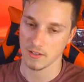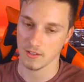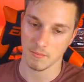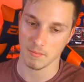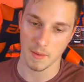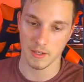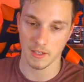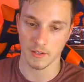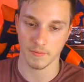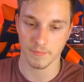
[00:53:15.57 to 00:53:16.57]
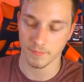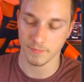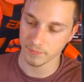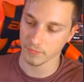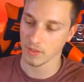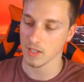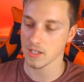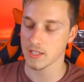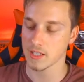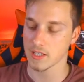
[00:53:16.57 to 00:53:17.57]
in my opinion.
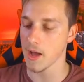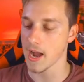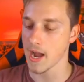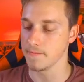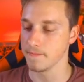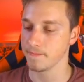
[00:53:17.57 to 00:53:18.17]
Starmine!